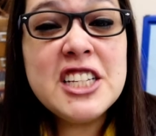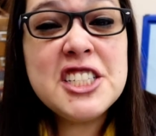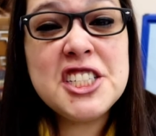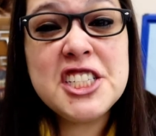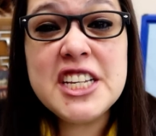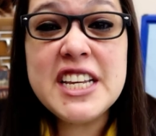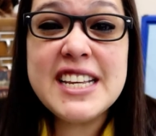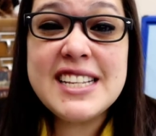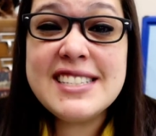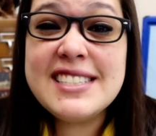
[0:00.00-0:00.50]

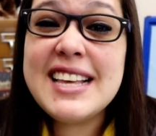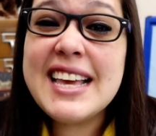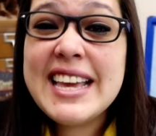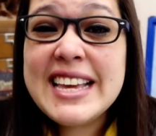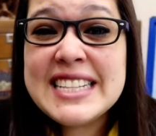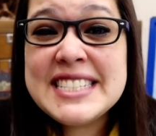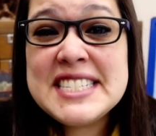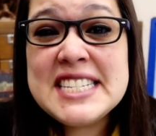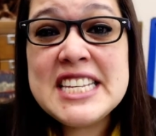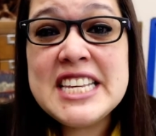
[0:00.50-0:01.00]
She is
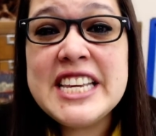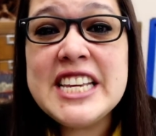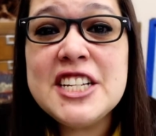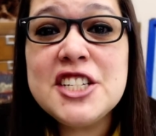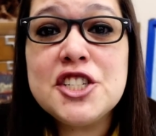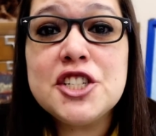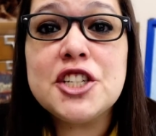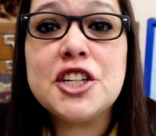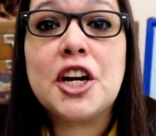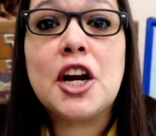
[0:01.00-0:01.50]
a
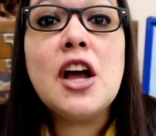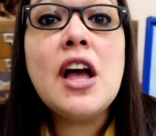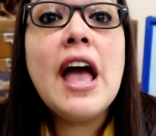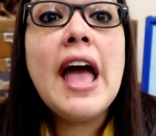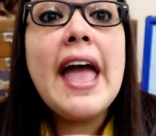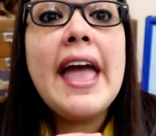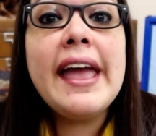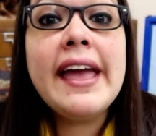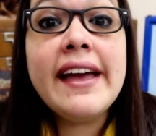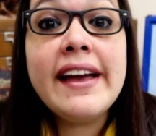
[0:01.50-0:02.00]
teacher
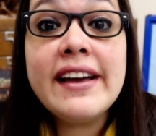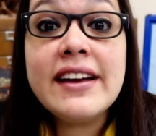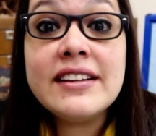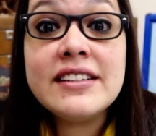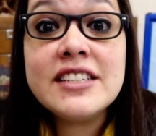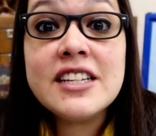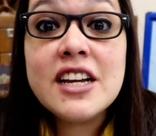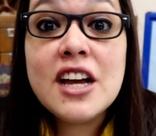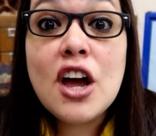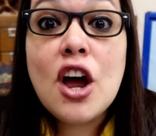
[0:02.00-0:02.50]

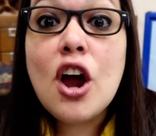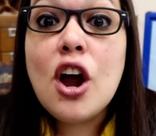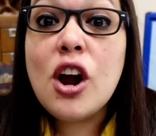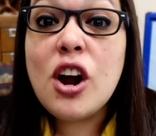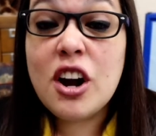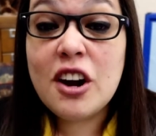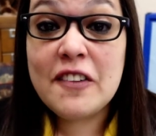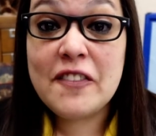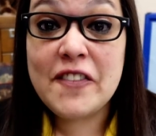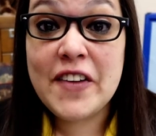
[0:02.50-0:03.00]
and
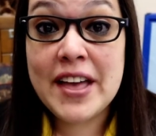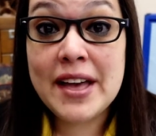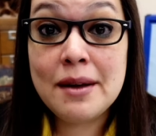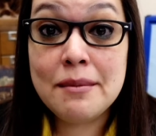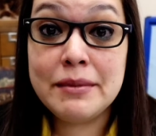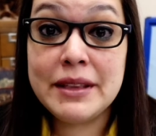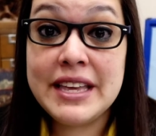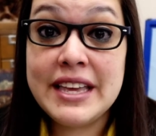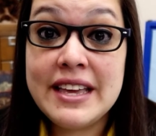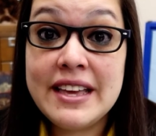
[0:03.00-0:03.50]
her
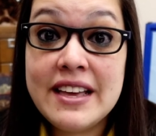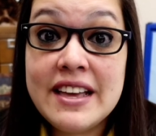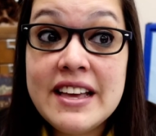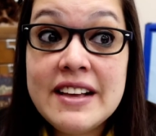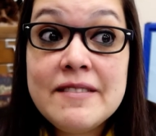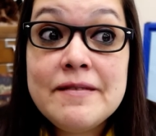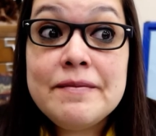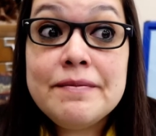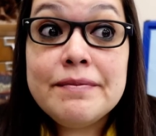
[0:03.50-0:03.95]
family